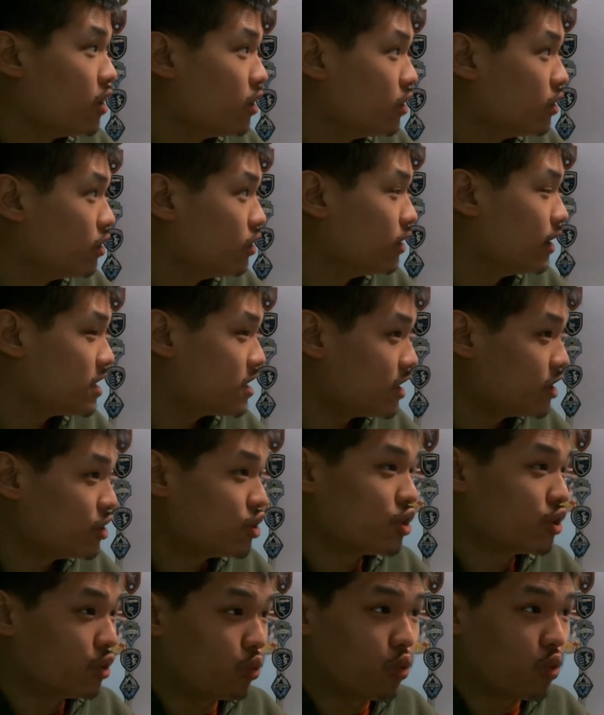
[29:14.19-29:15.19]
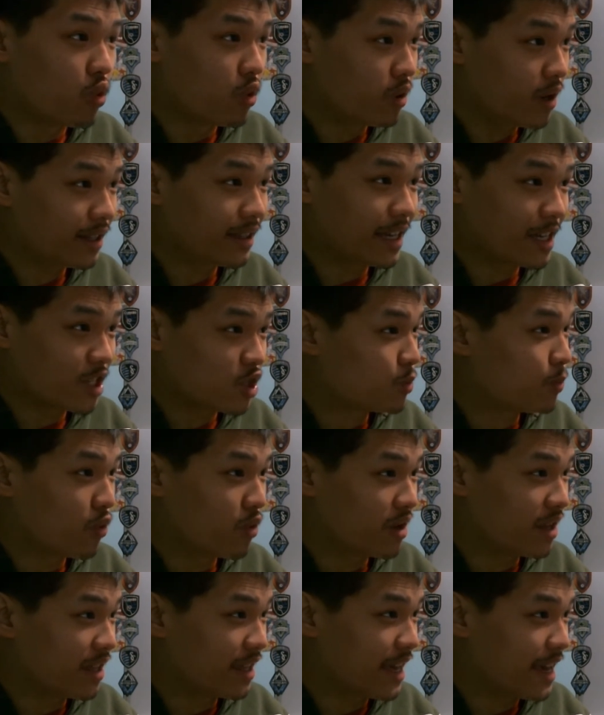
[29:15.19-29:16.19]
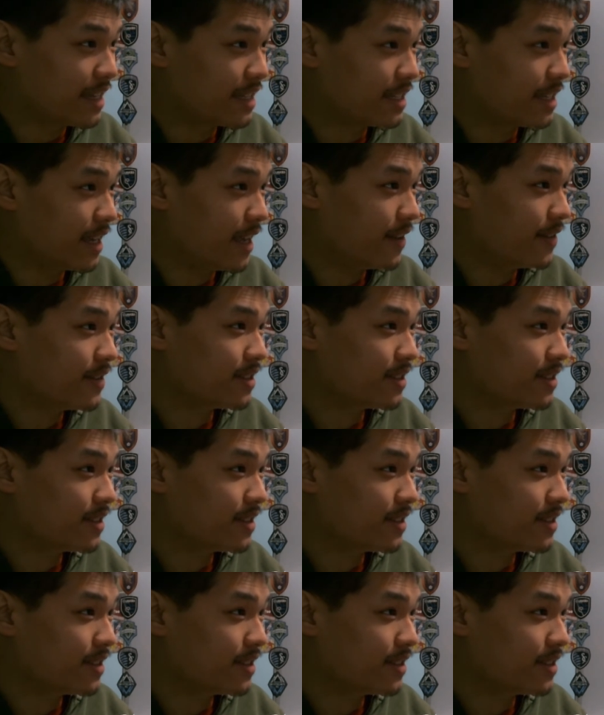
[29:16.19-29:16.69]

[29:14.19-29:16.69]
listen to the warning that Sporting KC